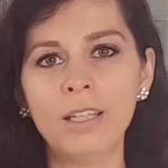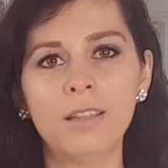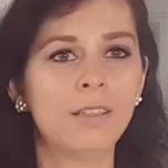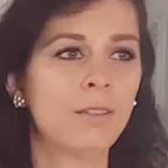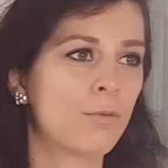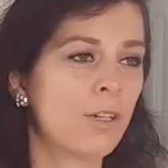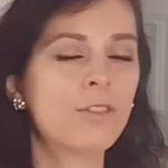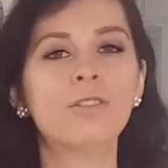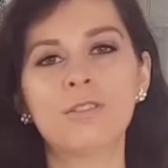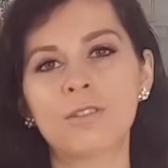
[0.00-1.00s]
the
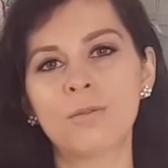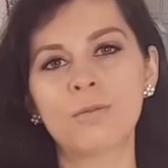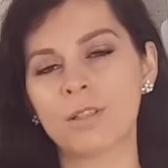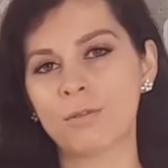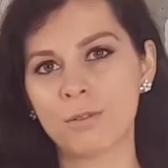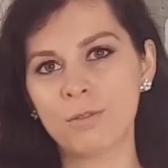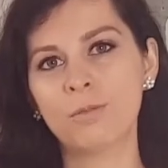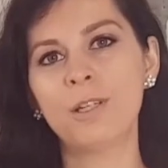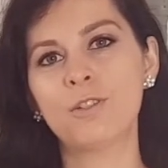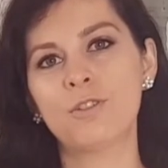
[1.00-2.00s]
erogenous zones that I was also
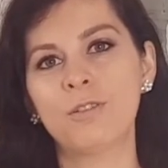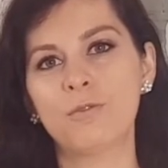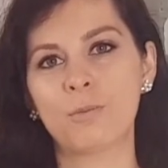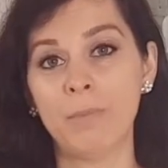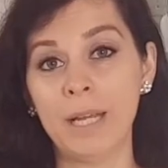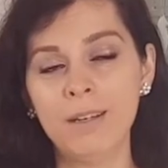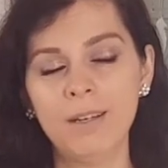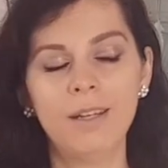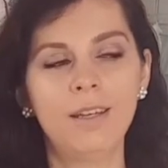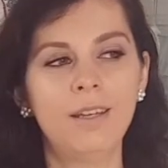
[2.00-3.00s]
mentioning for men.
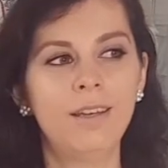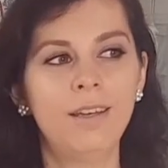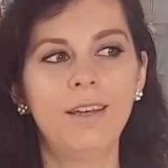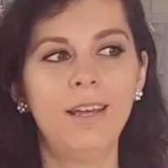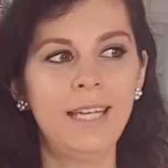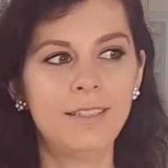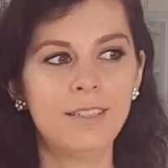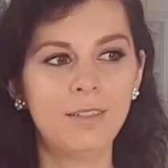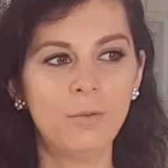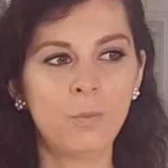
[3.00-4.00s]
And
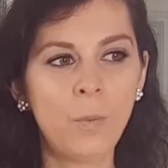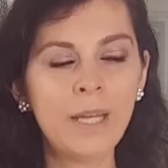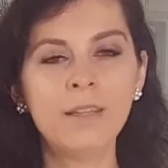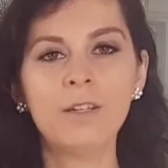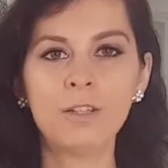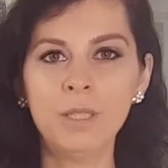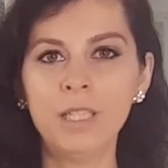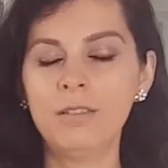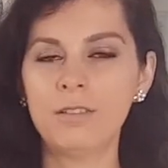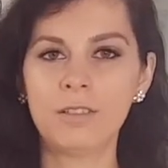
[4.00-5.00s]
when they're
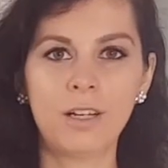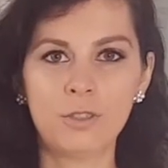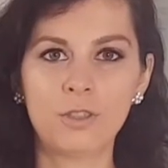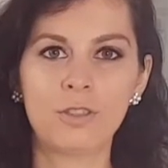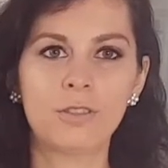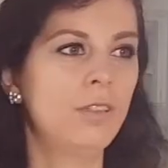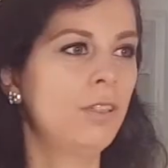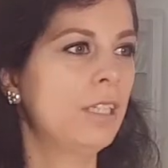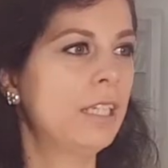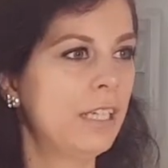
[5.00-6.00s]
being touched,
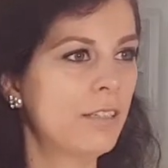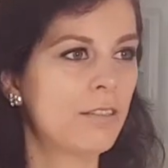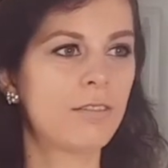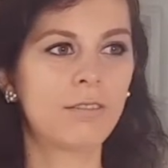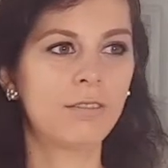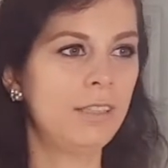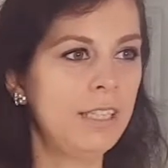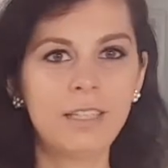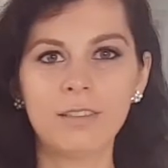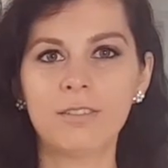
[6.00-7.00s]
kissed,
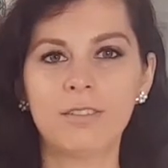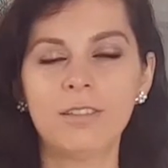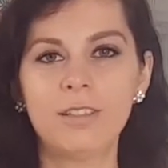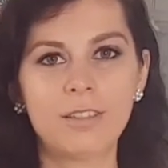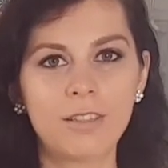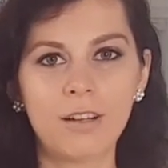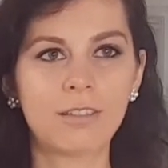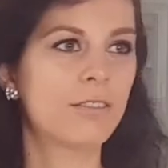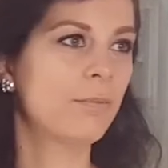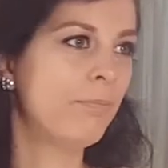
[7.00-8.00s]
licked,
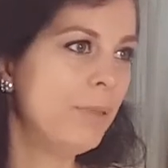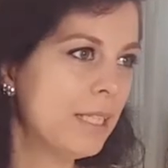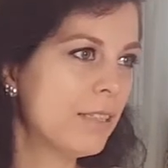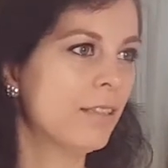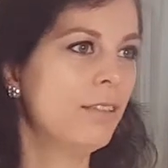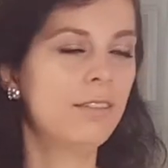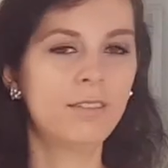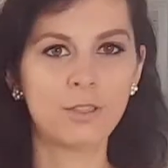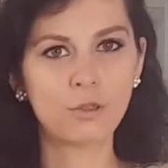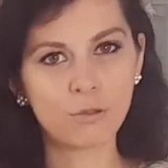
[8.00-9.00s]
sucked, bitten,
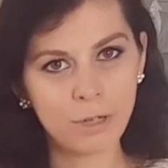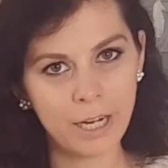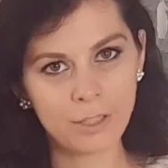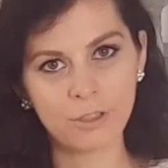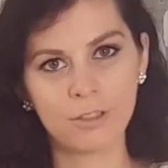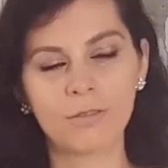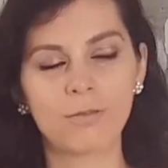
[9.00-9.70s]
scratched,